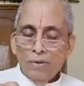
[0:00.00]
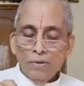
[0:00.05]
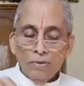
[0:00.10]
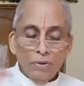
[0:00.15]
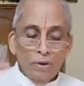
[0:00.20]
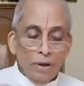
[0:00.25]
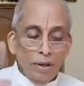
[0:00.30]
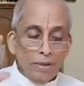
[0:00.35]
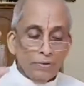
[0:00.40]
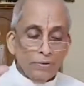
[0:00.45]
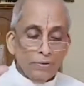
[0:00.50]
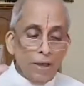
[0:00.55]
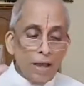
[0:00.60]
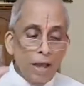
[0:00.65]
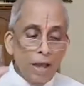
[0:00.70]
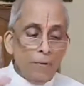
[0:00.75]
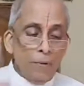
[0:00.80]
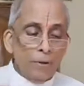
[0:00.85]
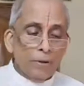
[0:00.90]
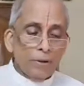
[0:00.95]
So his
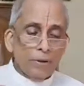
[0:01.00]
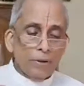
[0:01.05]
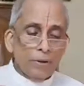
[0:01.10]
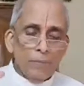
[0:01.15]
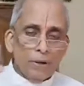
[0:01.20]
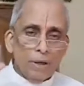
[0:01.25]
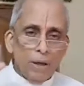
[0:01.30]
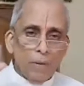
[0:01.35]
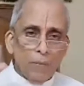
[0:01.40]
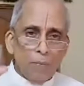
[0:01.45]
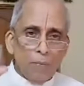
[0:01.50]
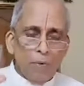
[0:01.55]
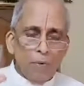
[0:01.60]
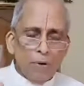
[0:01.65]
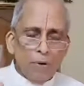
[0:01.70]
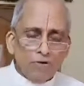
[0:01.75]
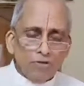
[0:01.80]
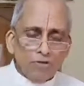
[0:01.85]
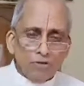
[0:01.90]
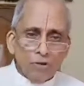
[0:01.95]
habit became
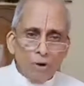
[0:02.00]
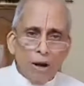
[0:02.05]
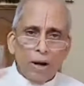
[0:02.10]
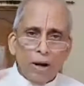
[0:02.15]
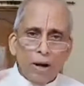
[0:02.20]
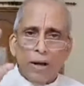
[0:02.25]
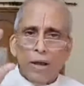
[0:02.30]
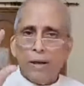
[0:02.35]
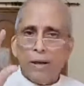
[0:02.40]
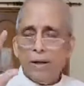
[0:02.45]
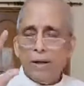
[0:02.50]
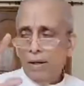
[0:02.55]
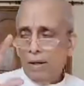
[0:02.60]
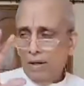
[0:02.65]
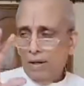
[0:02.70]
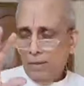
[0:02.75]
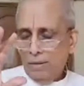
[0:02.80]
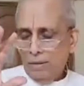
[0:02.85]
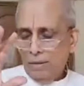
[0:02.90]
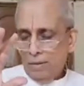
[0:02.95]
more stronger
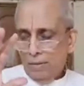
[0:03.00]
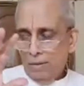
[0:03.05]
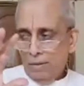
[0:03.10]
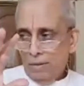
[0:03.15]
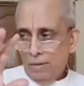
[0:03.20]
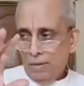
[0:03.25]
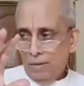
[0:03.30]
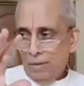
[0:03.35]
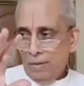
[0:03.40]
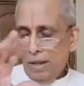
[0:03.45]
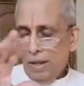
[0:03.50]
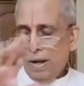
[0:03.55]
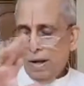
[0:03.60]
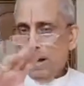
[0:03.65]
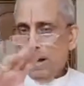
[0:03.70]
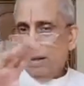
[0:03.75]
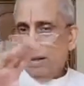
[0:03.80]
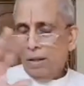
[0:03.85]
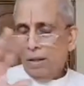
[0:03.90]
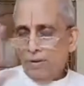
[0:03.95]
than
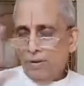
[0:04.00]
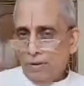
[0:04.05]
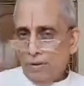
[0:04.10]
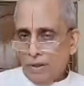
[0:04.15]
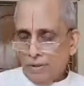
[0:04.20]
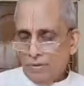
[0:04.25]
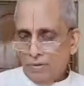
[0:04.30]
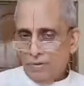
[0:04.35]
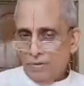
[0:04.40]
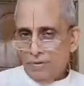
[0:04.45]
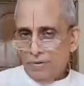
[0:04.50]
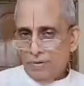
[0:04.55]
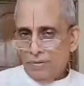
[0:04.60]
all these things.